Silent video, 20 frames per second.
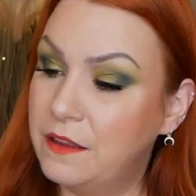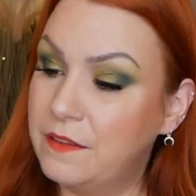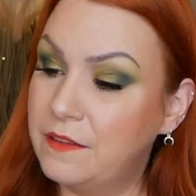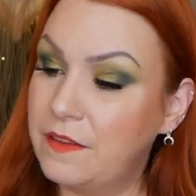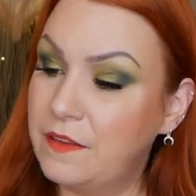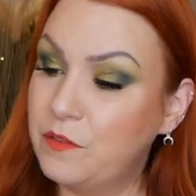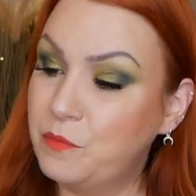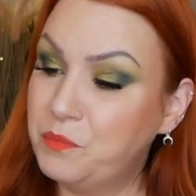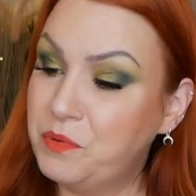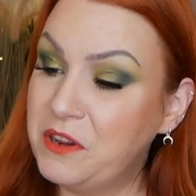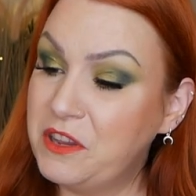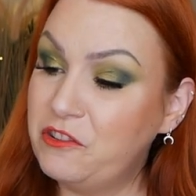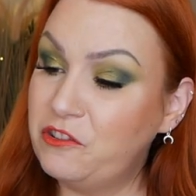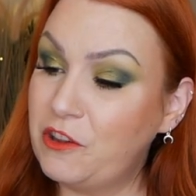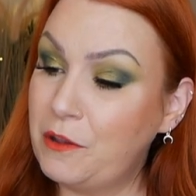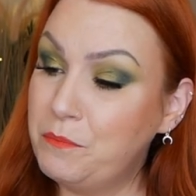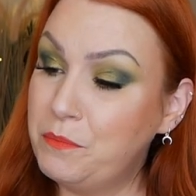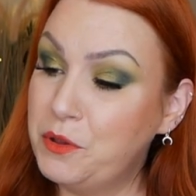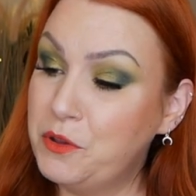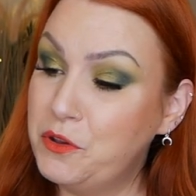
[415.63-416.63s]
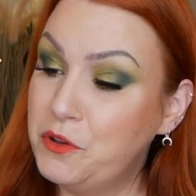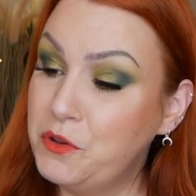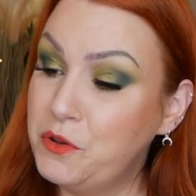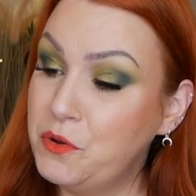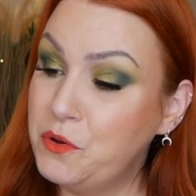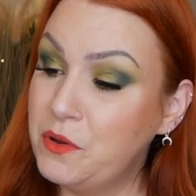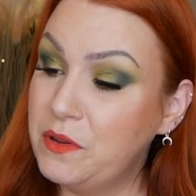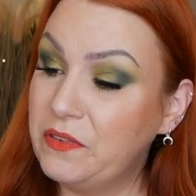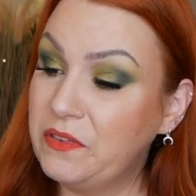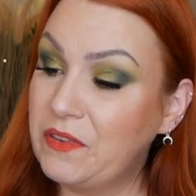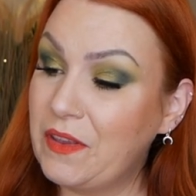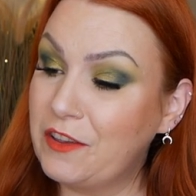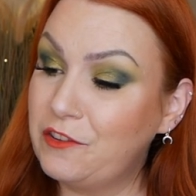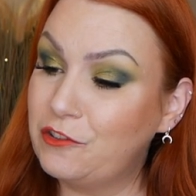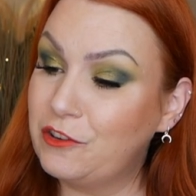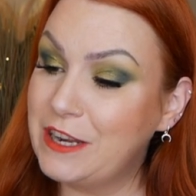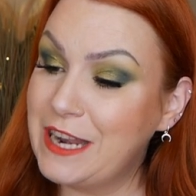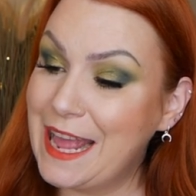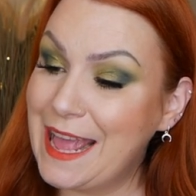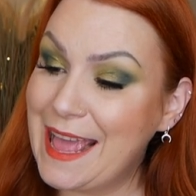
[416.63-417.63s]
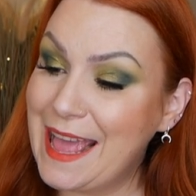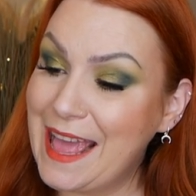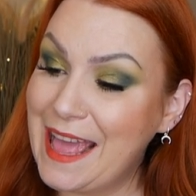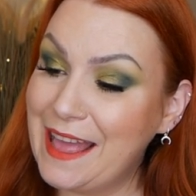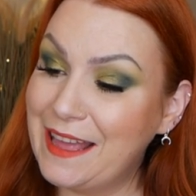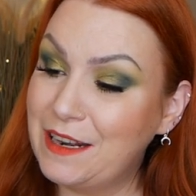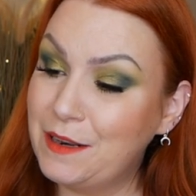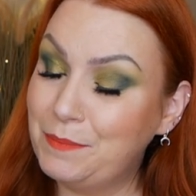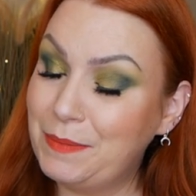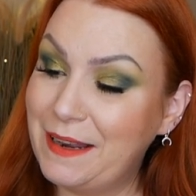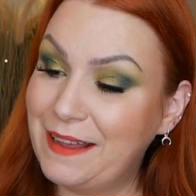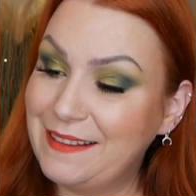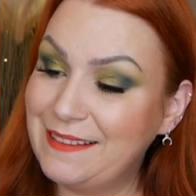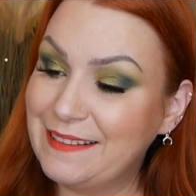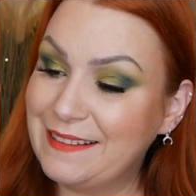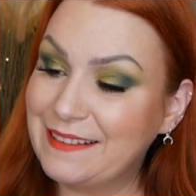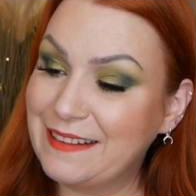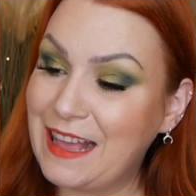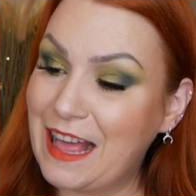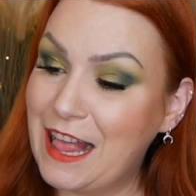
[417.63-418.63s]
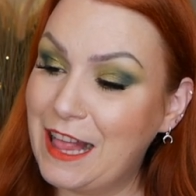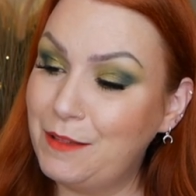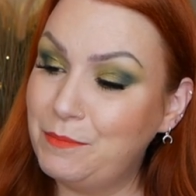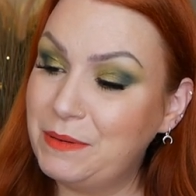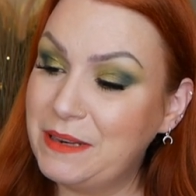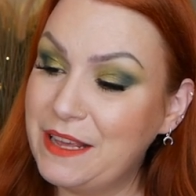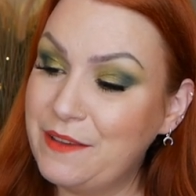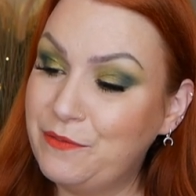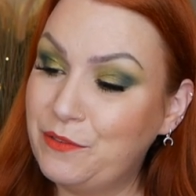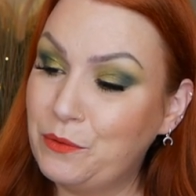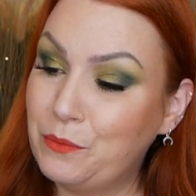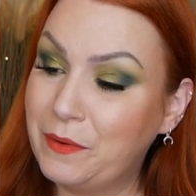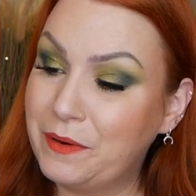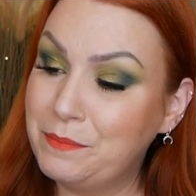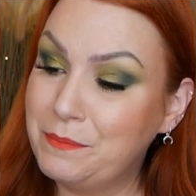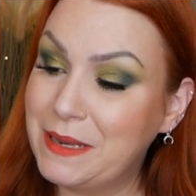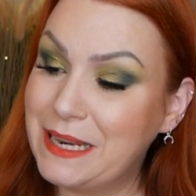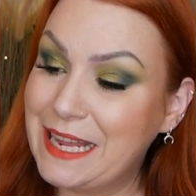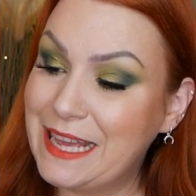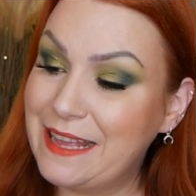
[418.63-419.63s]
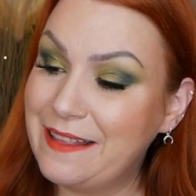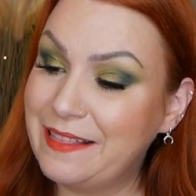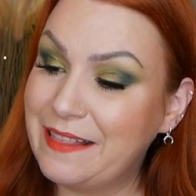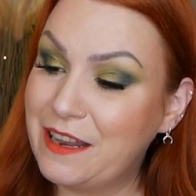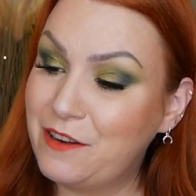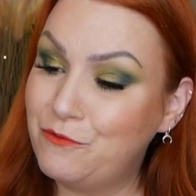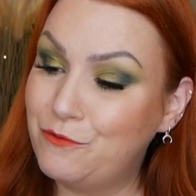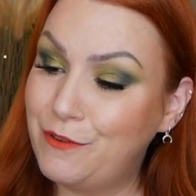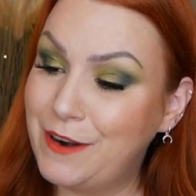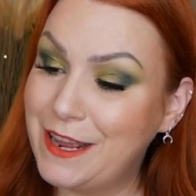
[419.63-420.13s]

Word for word: It says pre-shampoo, section hair and apply to scalp. Leave for 1 minute, then